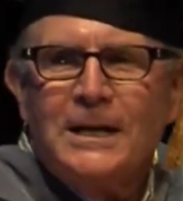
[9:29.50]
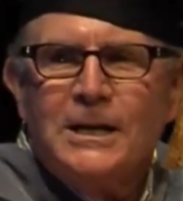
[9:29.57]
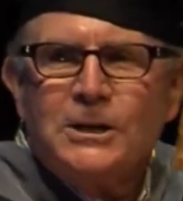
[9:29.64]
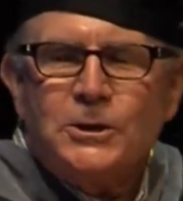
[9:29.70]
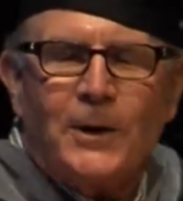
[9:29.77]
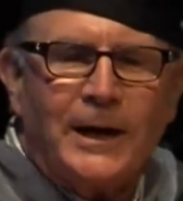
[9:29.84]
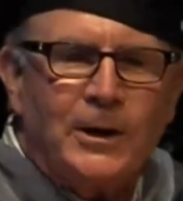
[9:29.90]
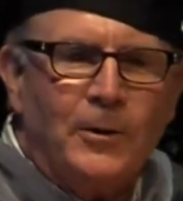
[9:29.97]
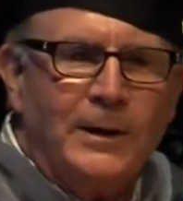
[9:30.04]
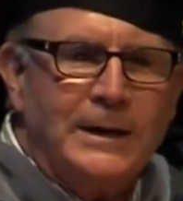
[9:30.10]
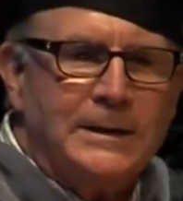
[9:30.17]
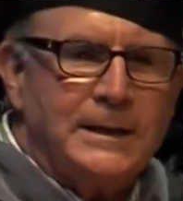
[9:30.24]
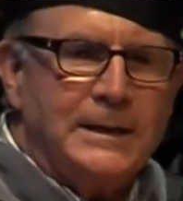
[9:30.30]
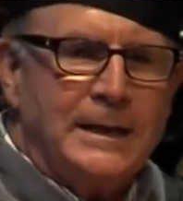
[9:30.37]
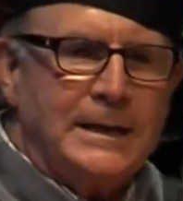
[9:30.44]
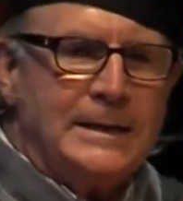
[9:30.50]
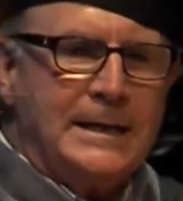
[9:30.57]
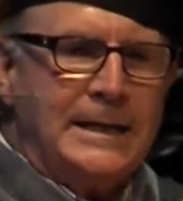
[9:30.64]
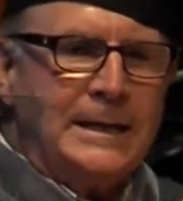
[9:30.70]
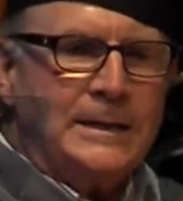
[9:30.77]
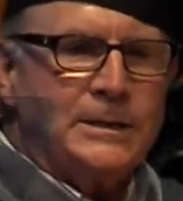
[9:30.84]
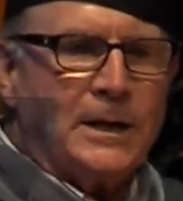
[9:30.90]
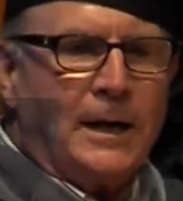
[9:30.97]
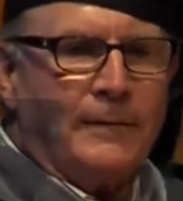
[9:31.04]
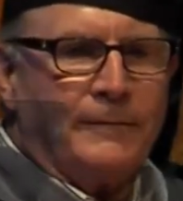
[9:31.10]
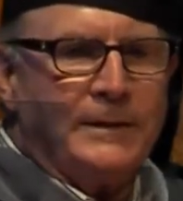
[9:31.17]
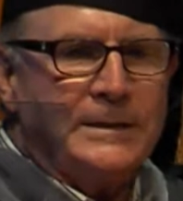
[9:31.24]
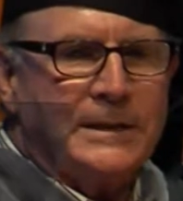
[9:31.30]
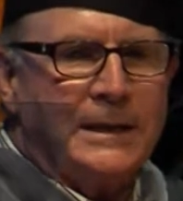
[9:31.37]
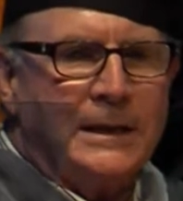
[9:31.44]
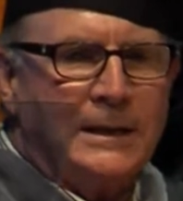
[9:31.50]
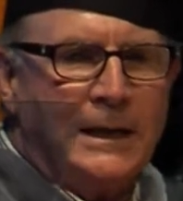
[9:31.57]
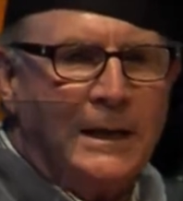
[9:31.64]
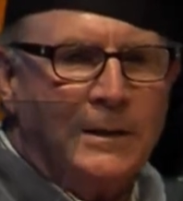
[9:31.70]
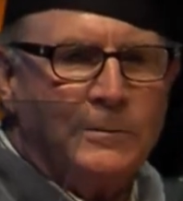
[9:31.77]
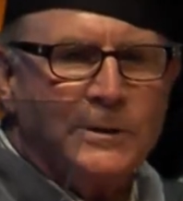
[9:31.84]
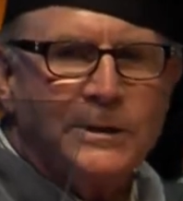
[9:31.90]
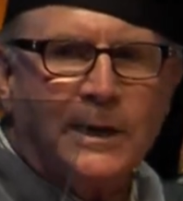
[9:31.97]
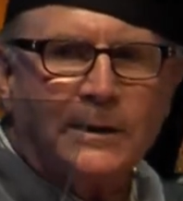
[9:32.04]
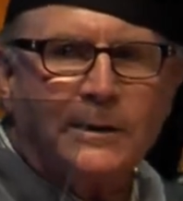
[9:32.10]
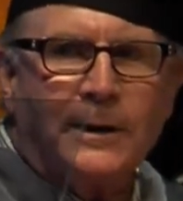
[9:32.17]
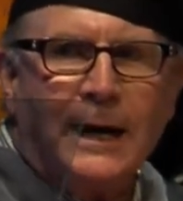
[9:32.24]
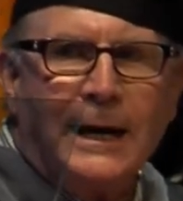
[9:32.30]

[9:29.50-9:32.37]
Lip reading: So I go into the dean's office, and the dean was Dr.